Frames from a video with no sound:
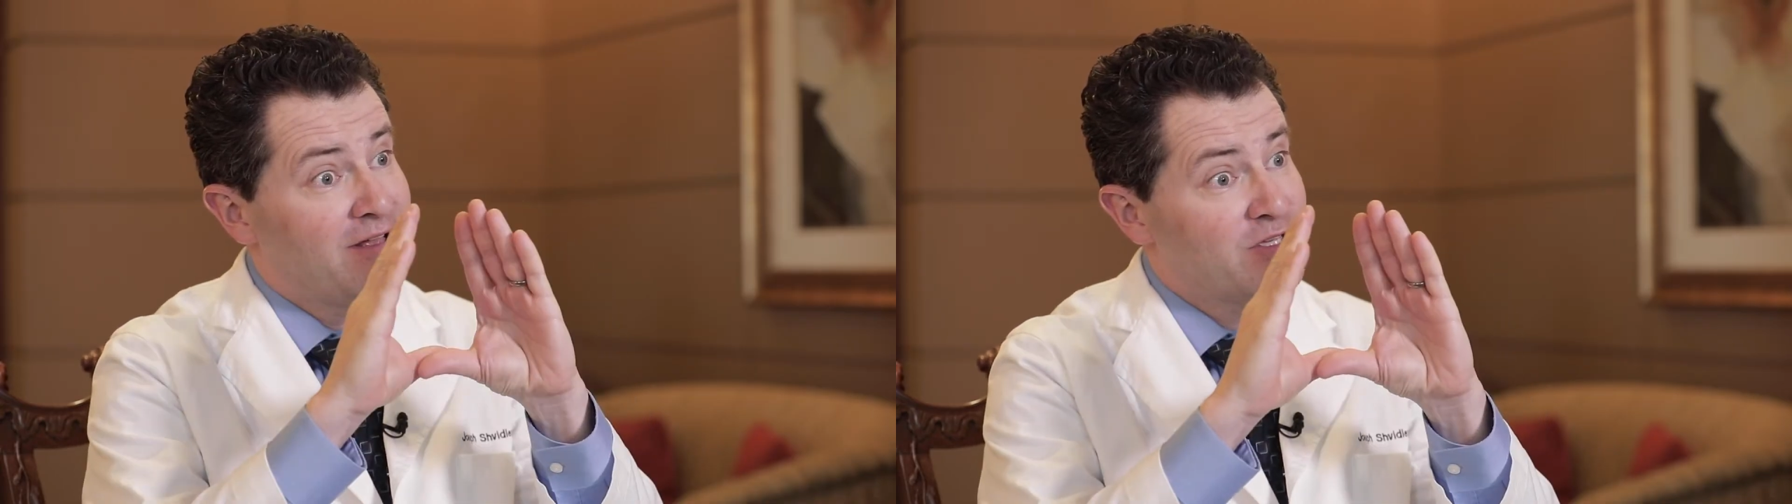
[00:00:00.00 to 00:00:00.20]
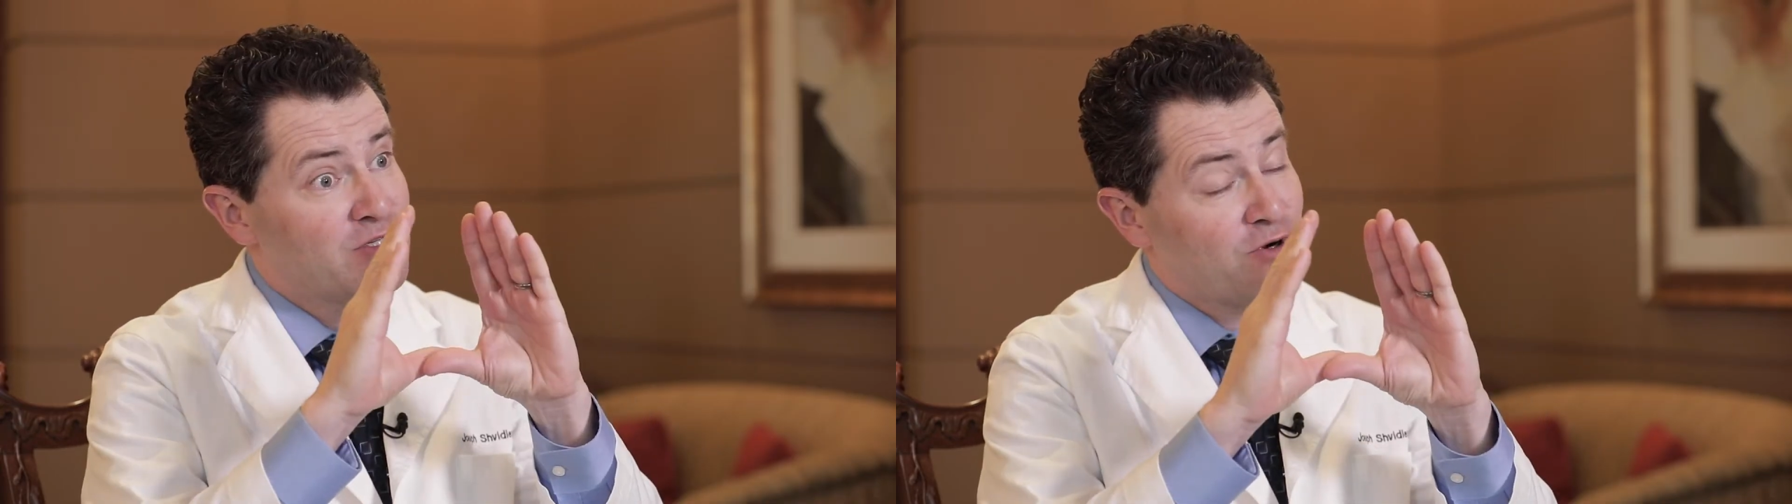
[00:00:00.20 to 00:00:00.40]

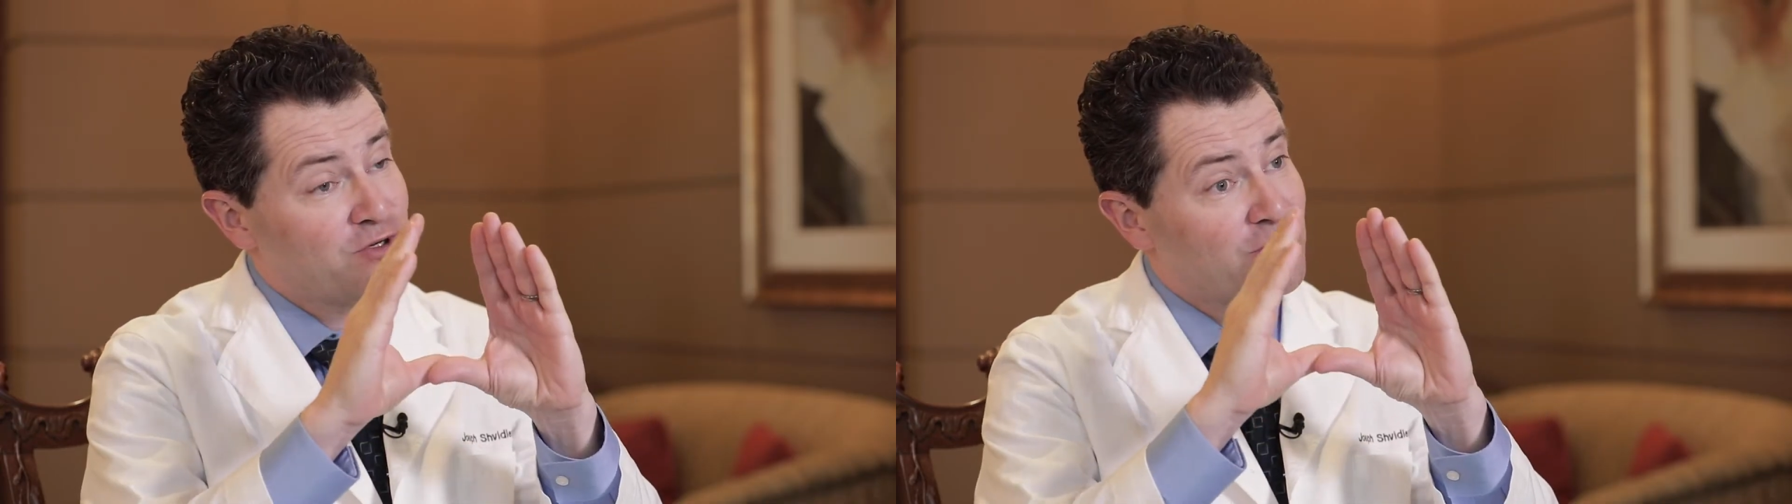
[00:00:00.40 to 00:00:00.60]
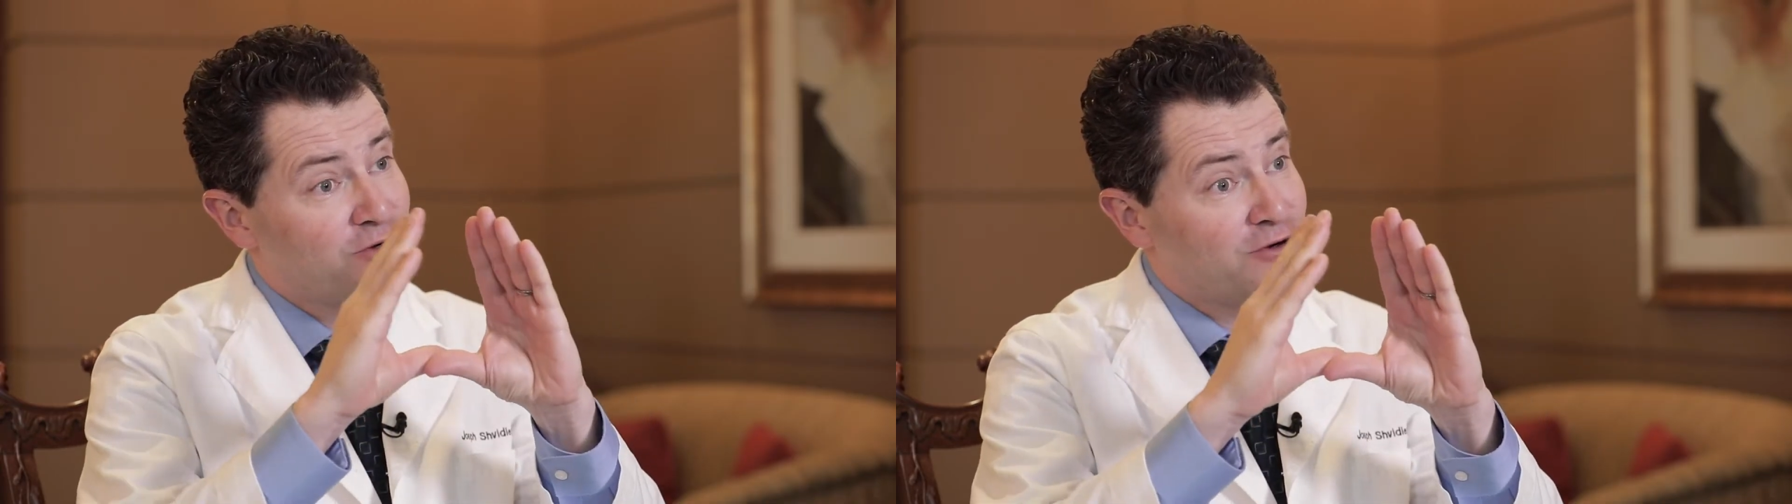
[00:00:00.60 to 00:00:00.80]
a
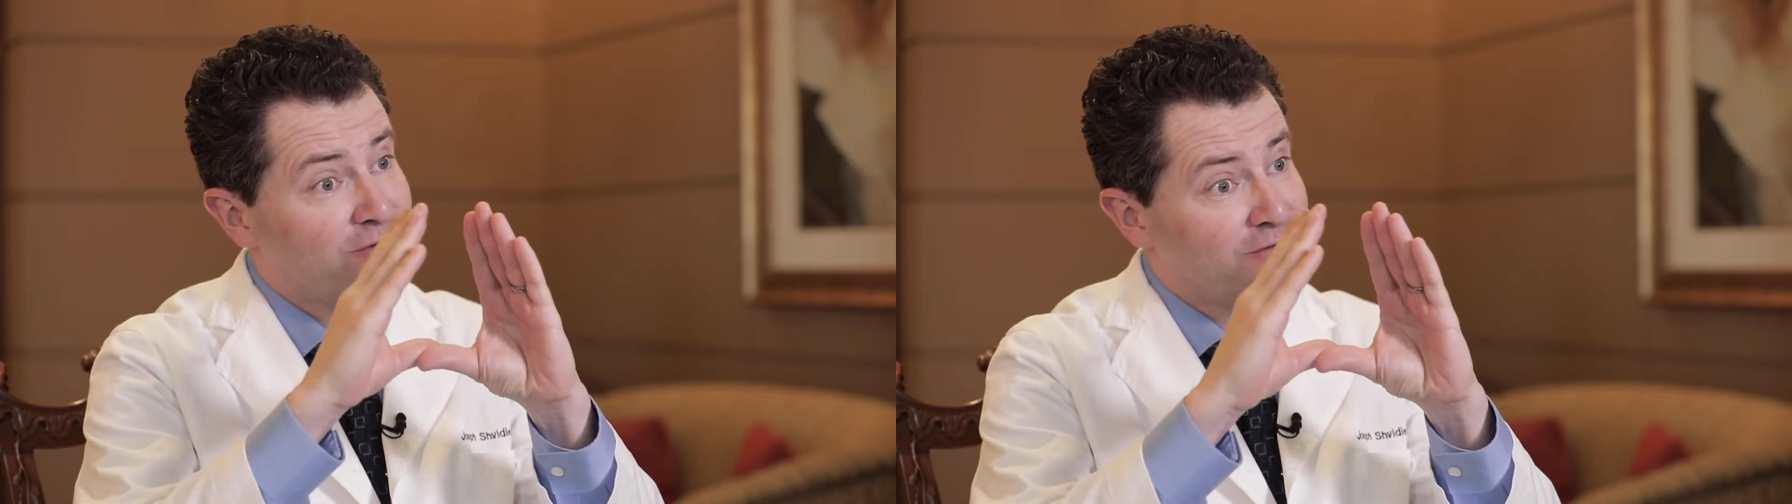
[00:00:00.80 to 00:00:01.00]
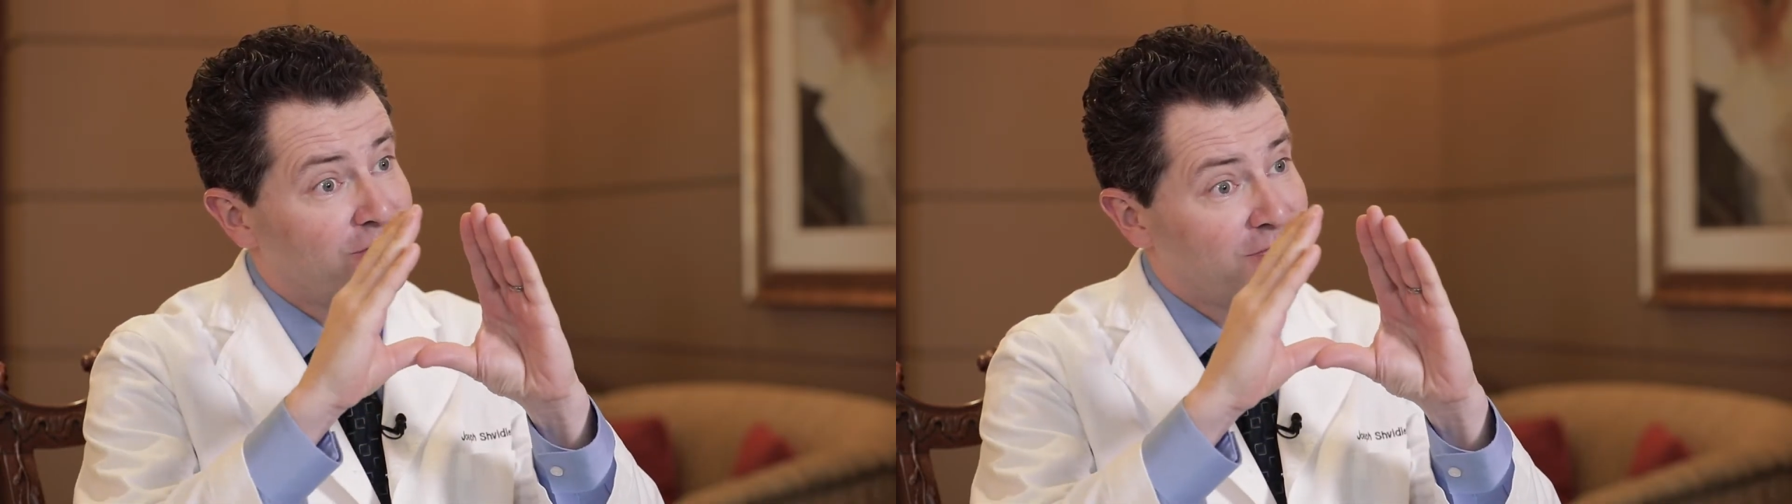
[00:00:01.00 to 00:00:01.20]

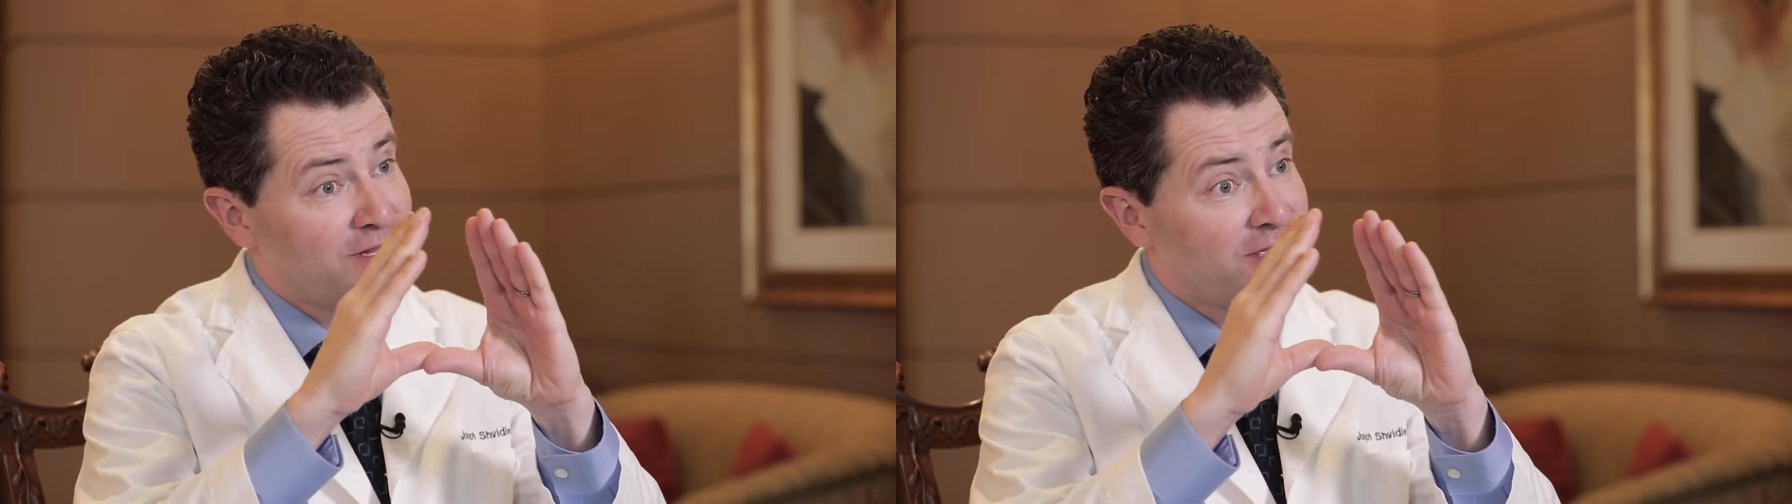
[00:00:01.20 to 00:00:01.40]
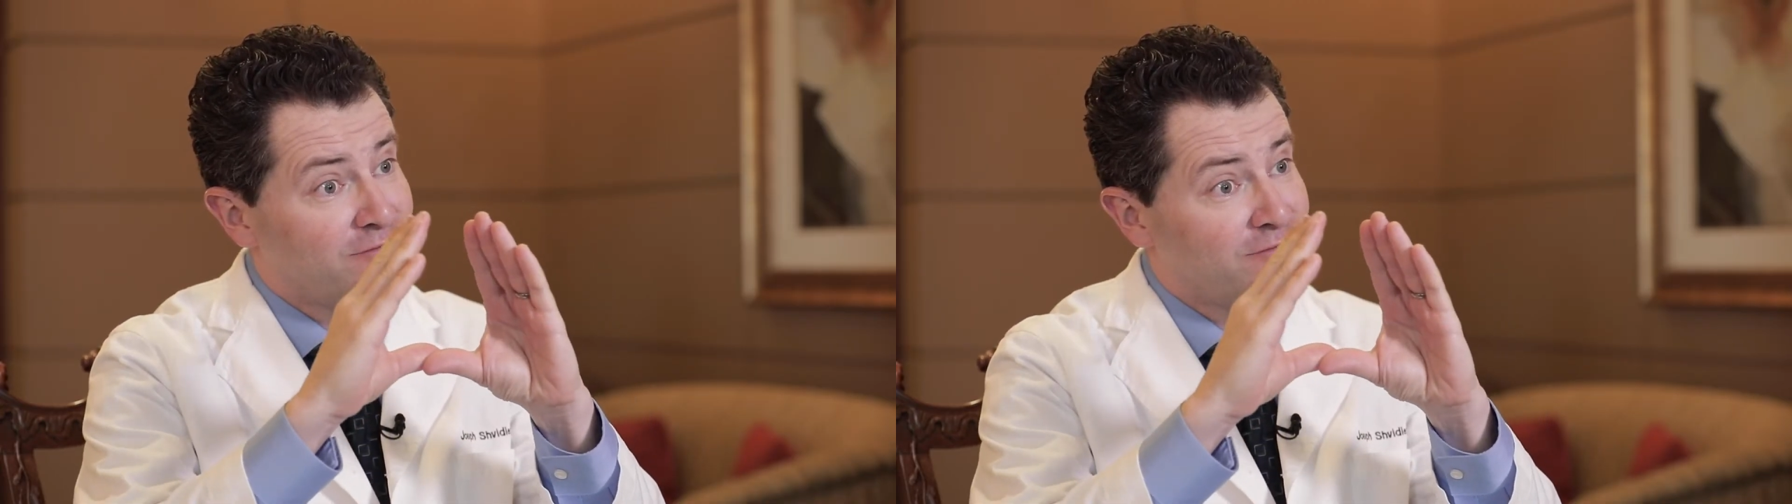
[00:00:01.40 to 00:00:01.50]
structure looking like a